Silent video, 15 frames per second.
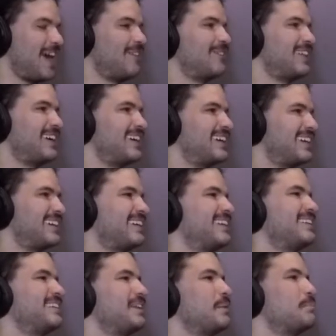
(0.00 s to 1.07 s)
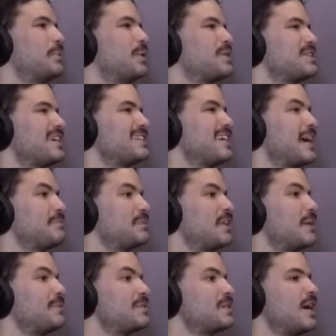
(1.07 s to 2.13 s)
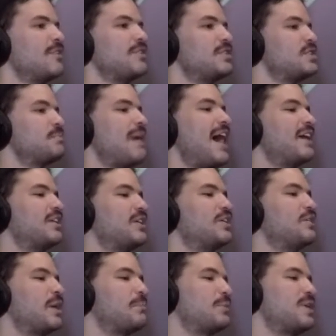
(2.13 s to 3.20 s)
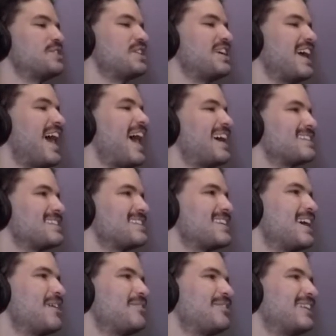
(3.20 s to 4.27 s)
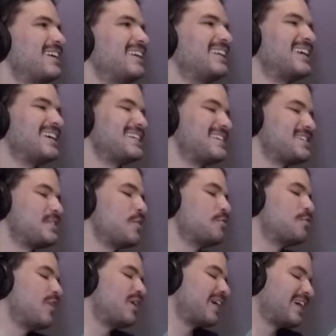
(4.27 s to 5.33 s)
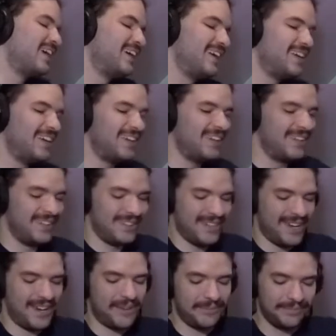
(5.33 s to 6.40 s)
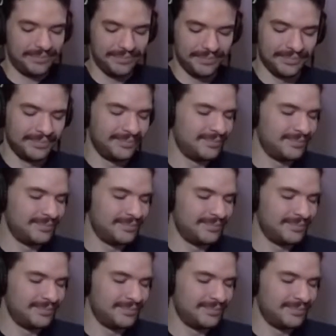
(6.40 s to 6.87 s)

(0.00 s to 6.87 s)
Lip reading: like books like taped to them and stuff. They're just mad good like prison gags and stuff. Yeah, and, just so funny. Yeah, that's